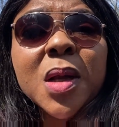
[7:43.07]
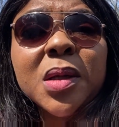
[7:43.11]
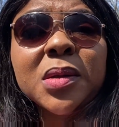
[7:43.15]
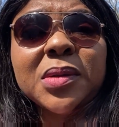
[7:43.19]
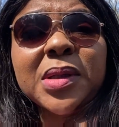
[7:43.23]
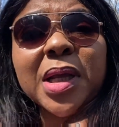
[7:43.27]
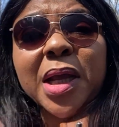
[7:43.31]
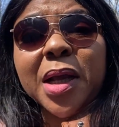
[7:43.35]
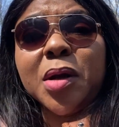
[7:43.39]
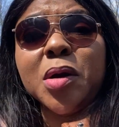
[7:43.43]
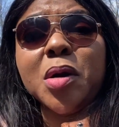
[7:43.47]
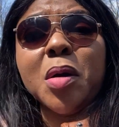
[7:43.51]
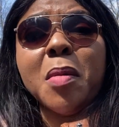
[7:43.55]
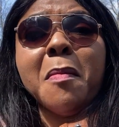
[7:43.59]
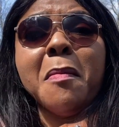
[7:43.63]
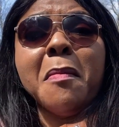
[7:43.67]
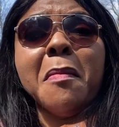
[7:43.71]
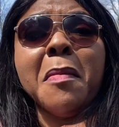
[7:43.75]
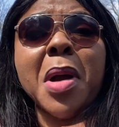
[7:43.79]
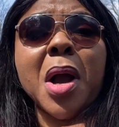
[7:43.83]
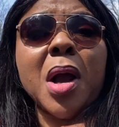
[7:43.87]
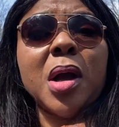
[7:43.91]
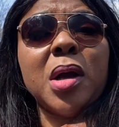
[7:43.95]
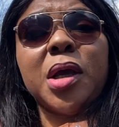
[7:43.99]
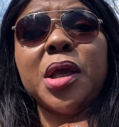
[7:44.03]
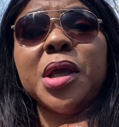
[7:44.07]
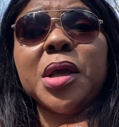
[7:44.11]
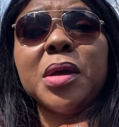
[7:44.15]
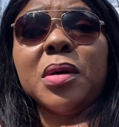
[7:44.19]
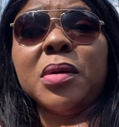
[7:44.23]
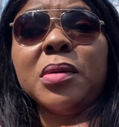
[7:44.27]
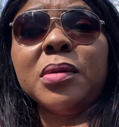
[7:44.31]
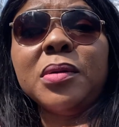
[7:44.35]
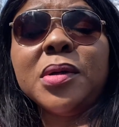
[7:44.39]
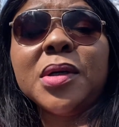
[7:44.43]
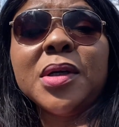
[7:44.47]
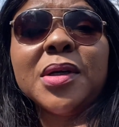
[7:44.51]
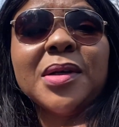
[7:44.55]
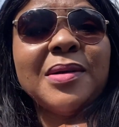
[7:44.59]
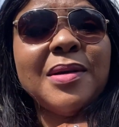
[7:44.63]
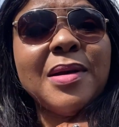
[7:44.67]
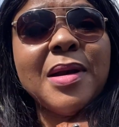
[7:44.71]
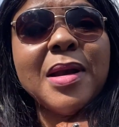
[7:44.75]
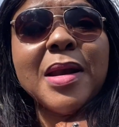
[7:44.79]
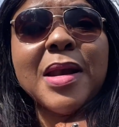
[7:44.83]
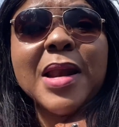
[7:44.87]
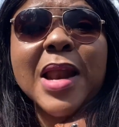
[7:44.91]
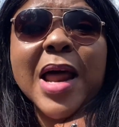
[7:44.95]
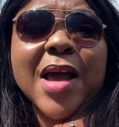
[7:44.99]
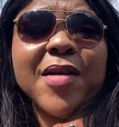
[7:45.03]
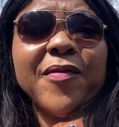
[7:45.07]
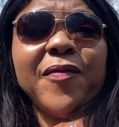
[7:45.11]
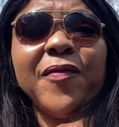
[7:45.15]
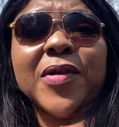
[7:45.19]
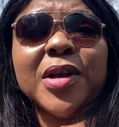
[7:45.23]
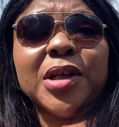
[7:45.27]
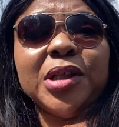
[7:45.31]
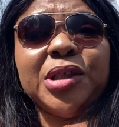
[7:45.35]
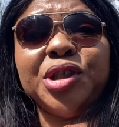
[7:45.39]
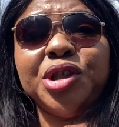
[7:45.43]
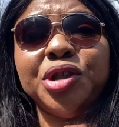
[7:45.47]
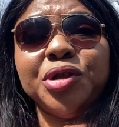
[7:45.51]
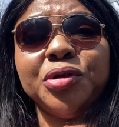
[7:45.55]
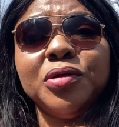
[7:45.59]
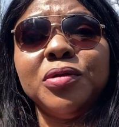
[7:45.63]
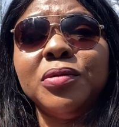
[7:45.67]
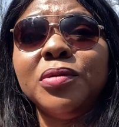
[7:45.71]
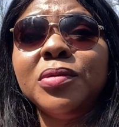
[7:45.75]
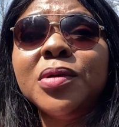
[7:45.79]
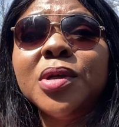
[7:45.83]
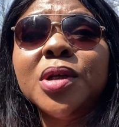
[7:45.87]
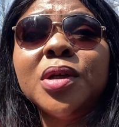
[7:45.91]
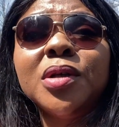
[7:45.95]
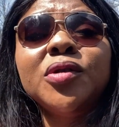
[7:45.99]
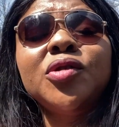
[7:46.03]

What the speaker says: They're going to mock you, laugh at you,